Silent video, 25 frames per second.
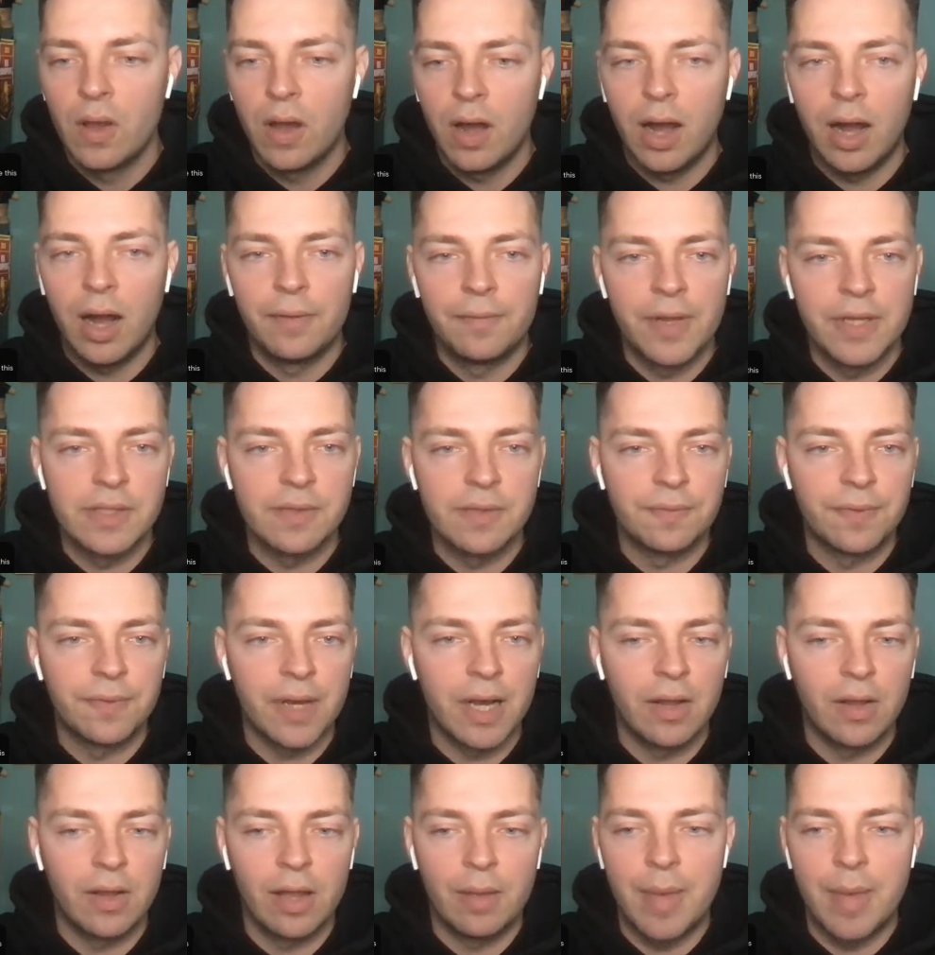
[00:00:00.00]
Offensive
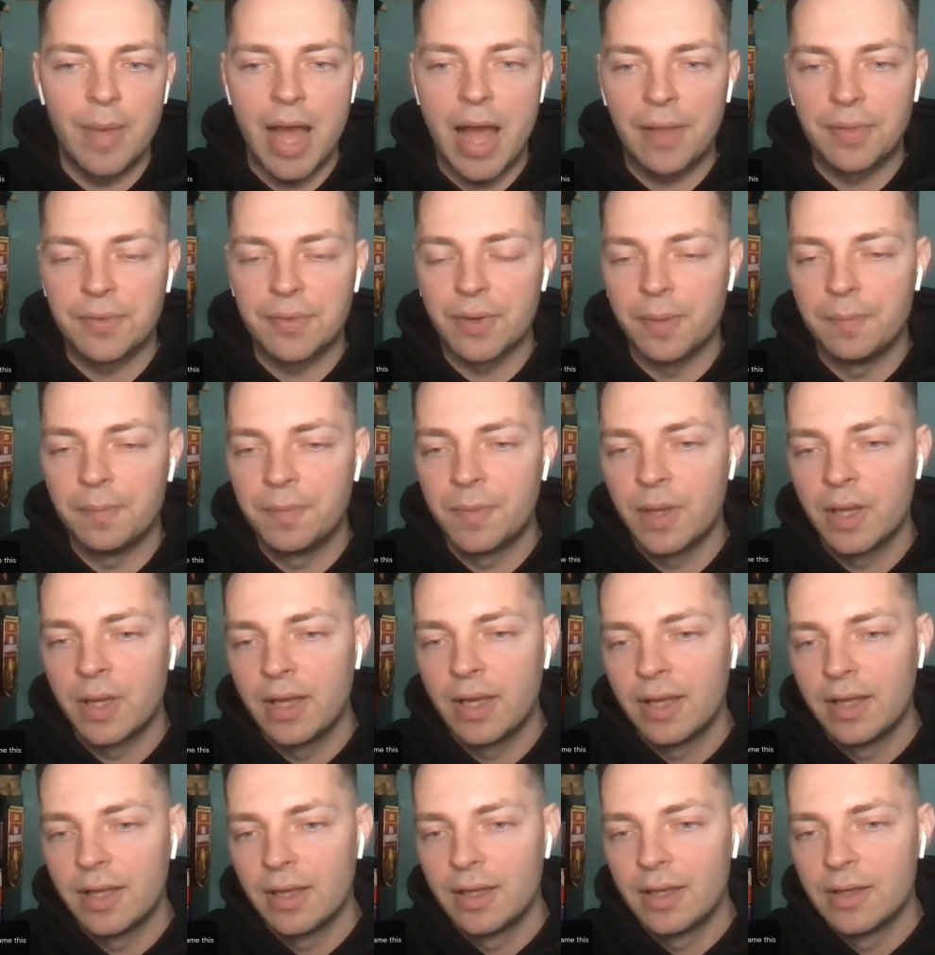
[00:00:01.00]
foul on Matherin.
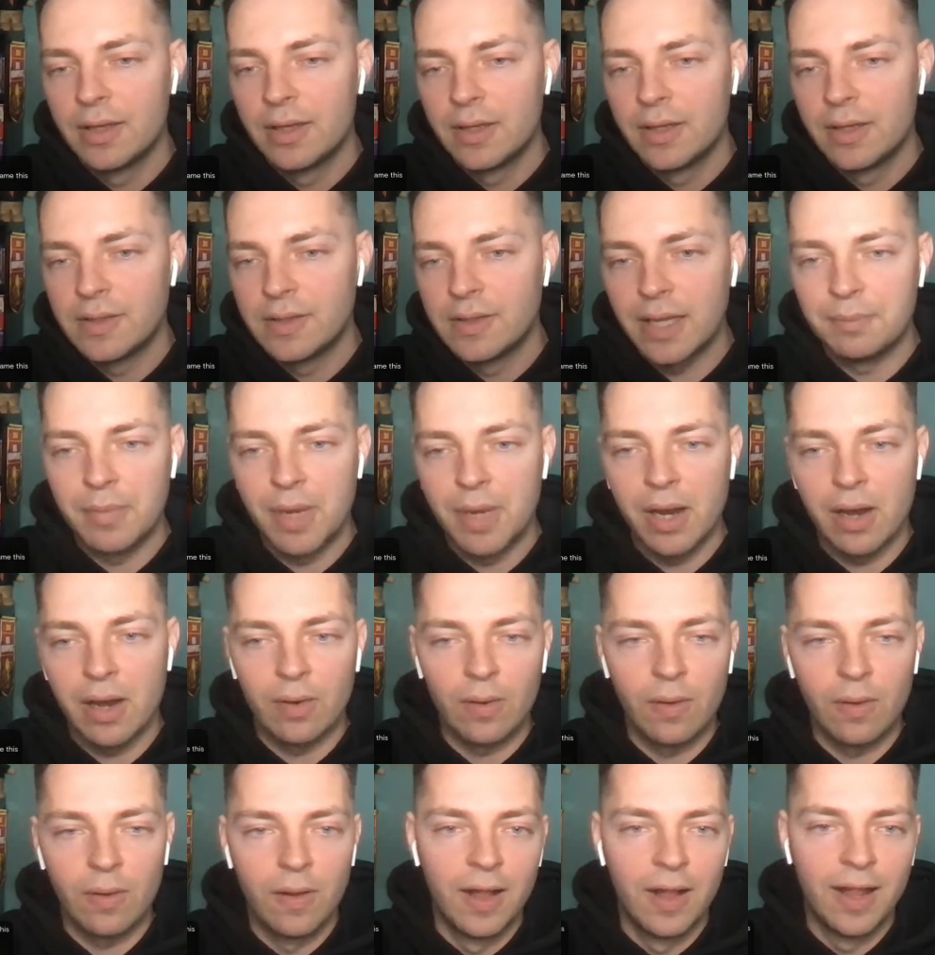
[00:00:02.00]
Sit
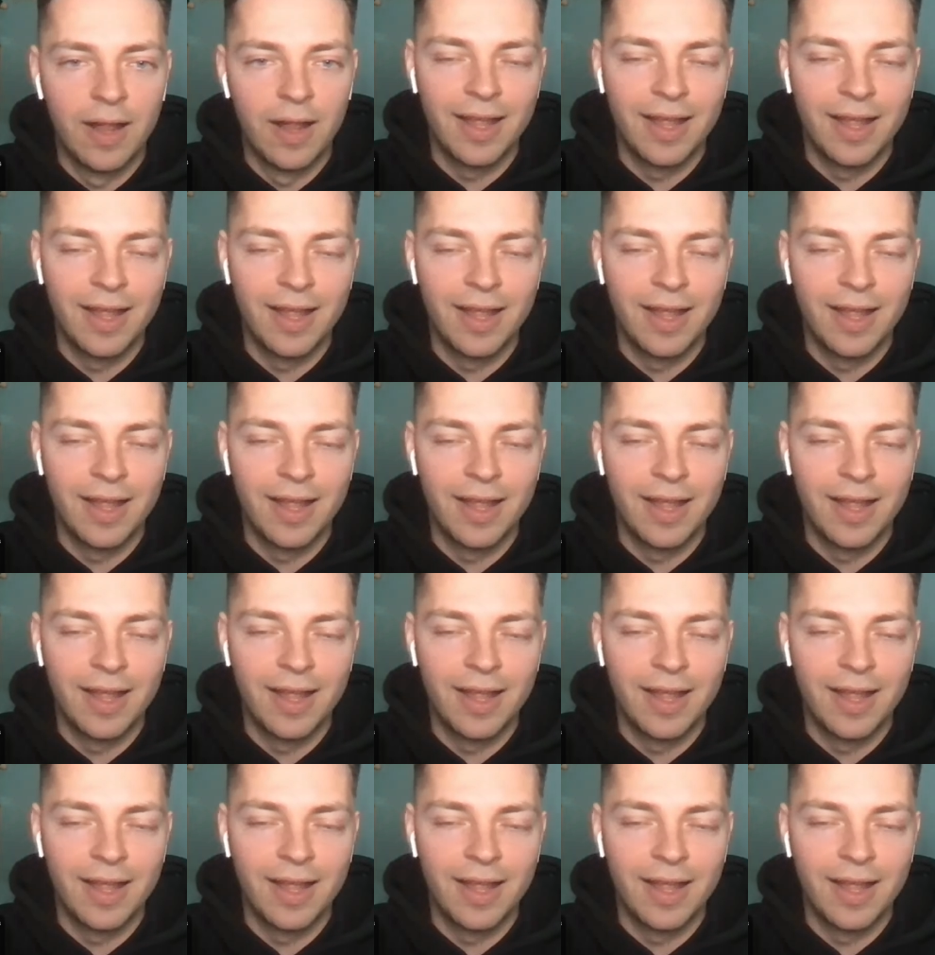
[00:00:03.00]
Merrill.